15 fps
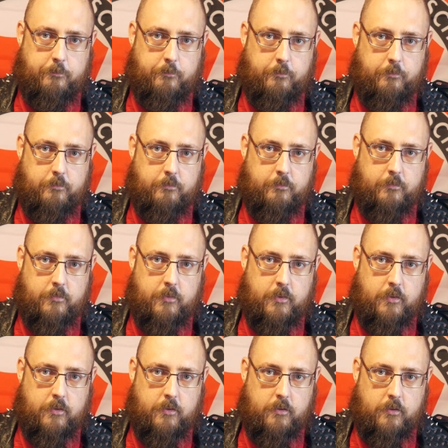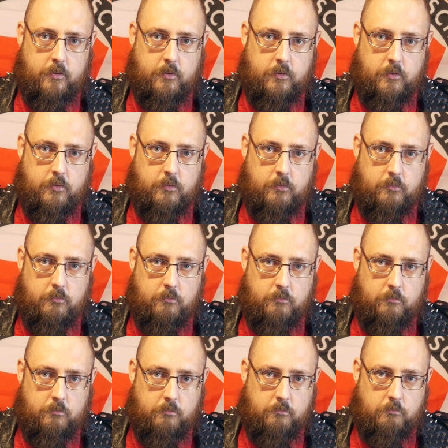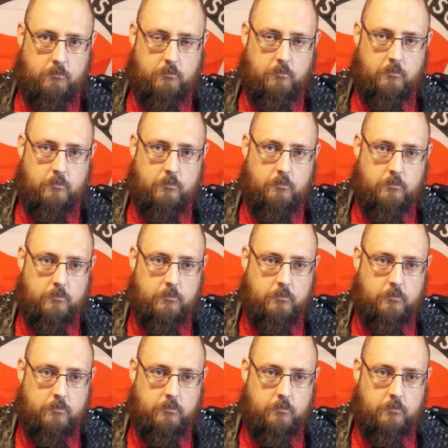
(silence)